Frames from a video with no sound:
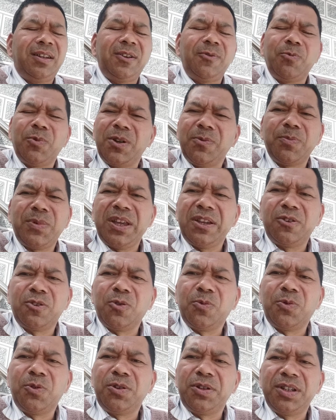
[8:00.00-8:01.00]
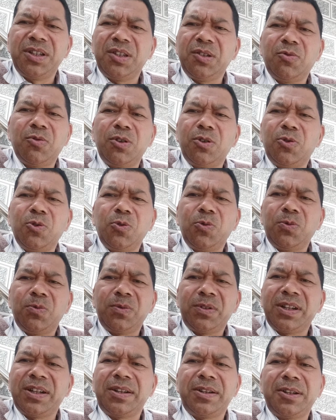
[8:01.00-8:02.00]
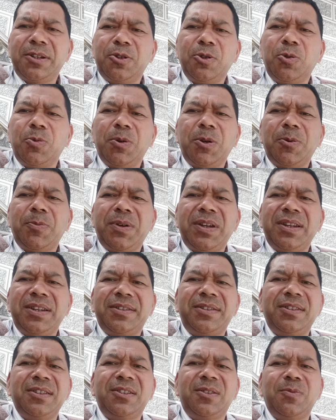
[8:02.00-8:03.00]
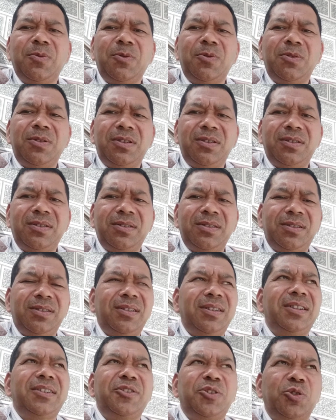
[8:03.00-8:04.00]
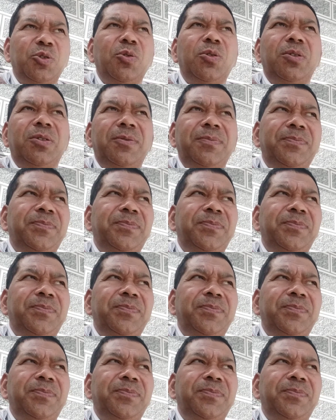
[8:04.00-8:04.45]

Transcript: 1 microvolt is equal to 10 raised to the power minus 6 volt, and so on.